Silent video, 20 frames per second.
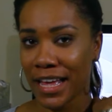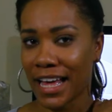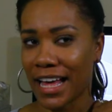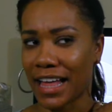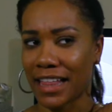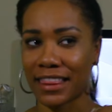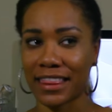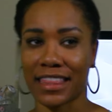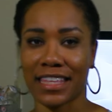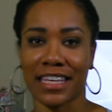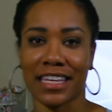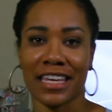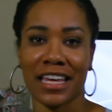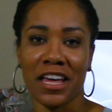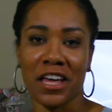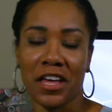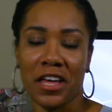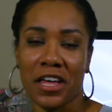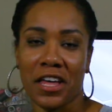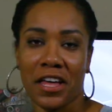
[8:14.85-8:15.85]
at the
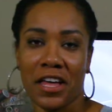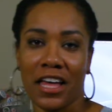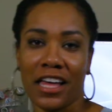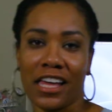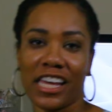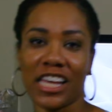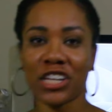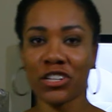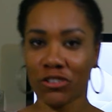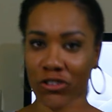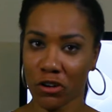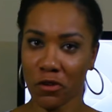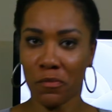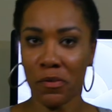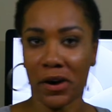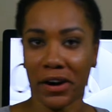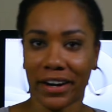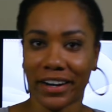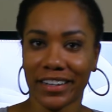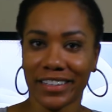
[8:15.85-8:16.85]
intro
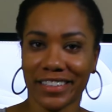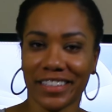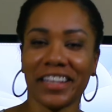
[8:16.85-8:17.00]
part